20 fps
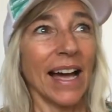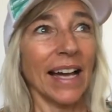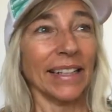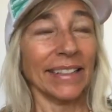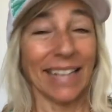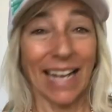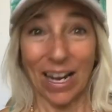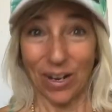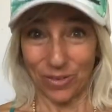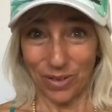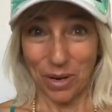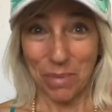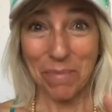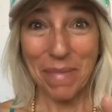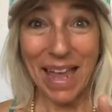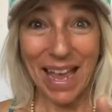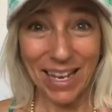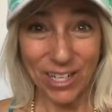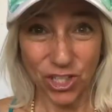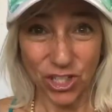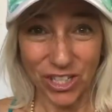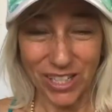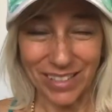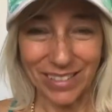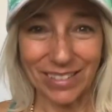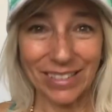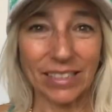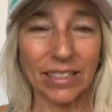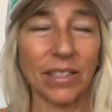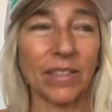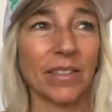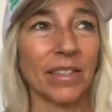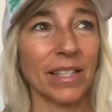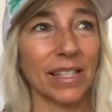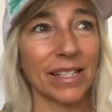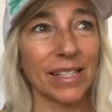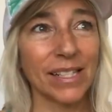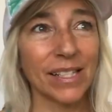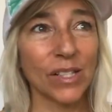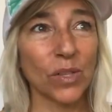Now imagine
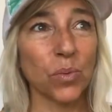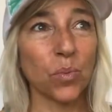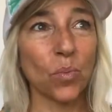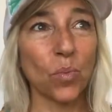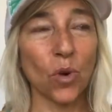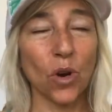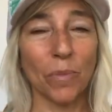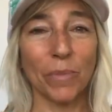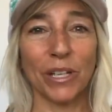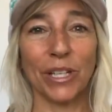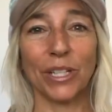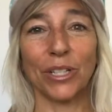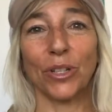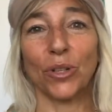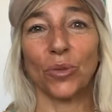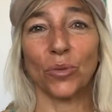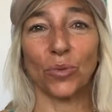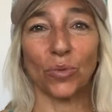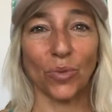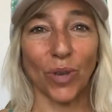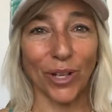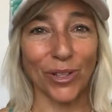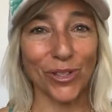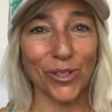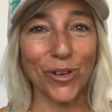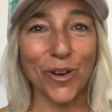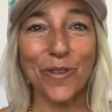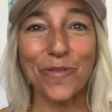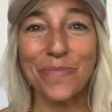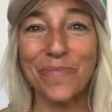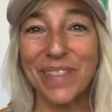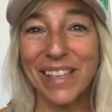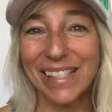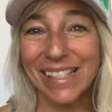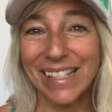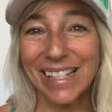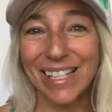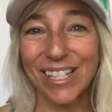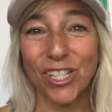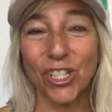this woman runs her own
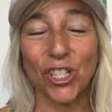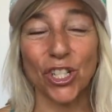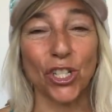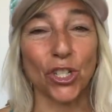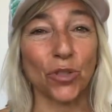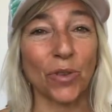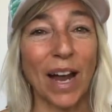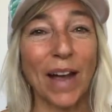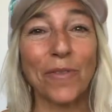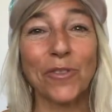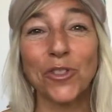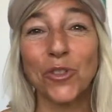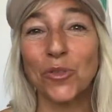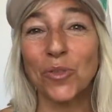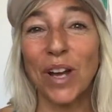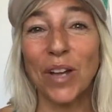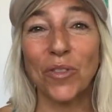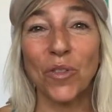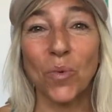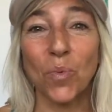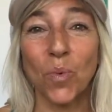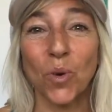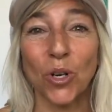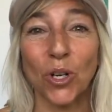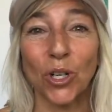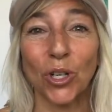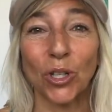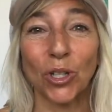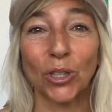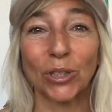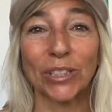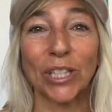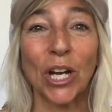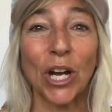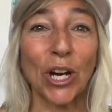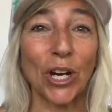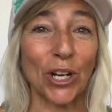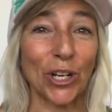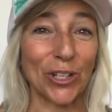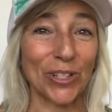business, she travels around the world,
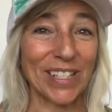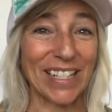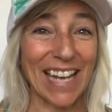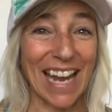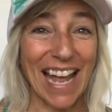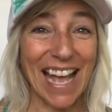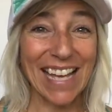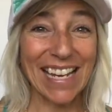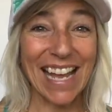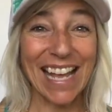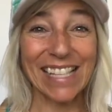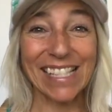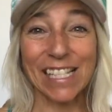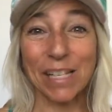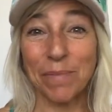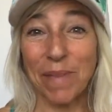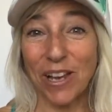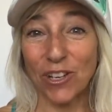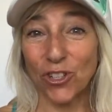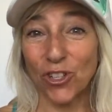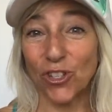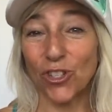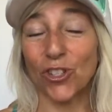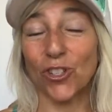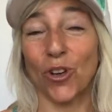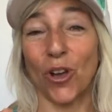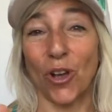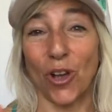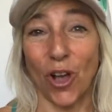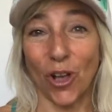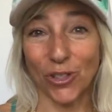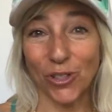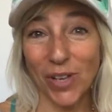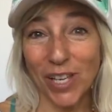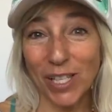her dad has dementia, she also has